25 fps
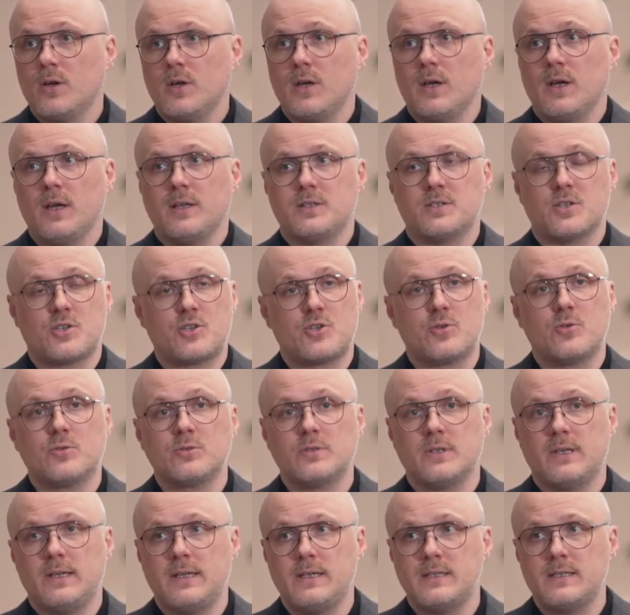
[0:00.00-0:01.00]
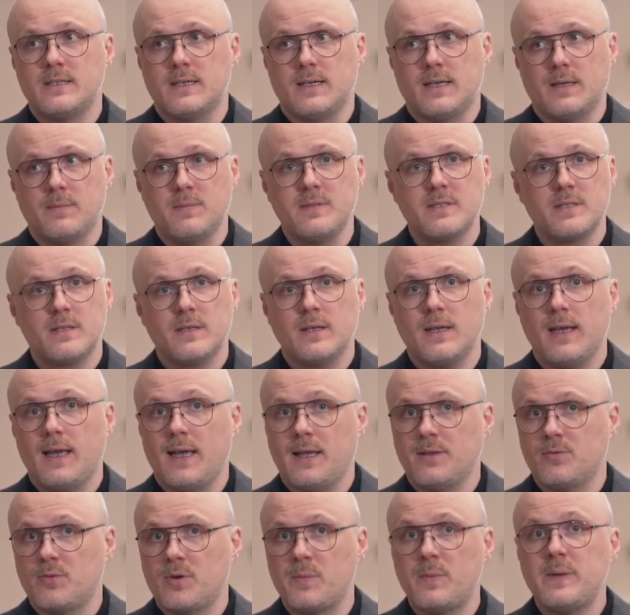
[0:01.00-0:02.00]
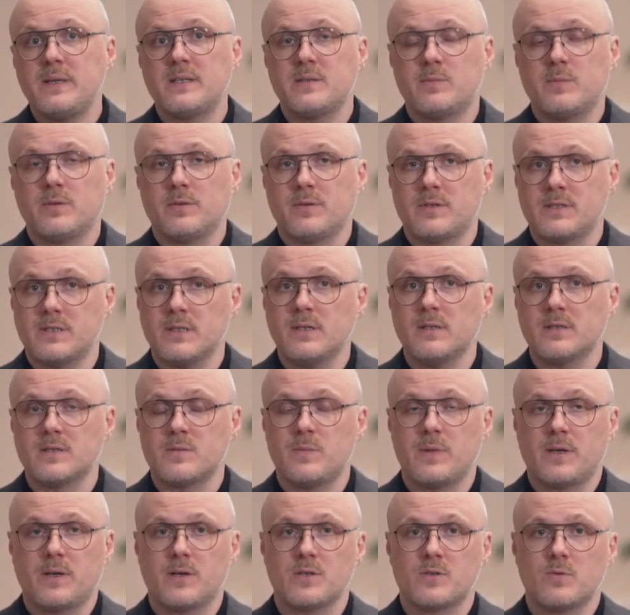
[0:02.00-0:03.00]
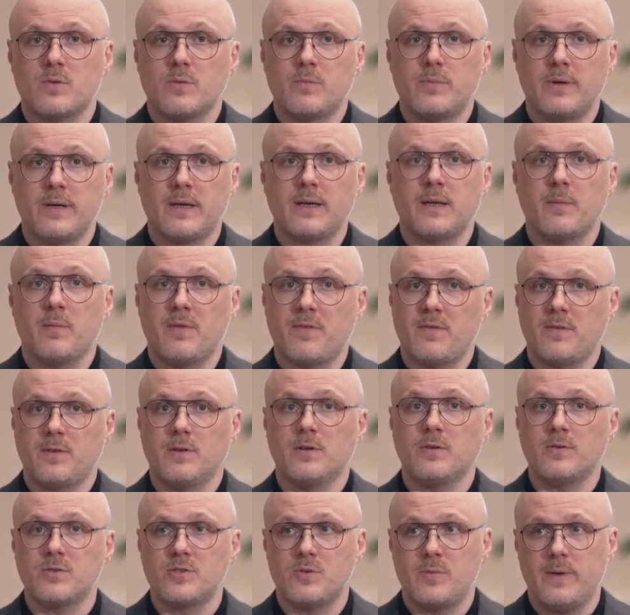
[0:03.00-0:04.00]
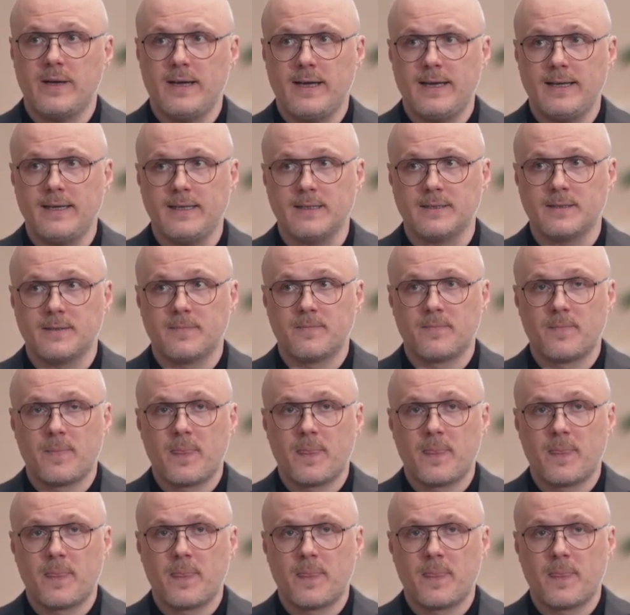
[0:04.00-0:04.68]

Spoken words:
it's a shorter lead times and repeatable results, because we bring a methodology behind it.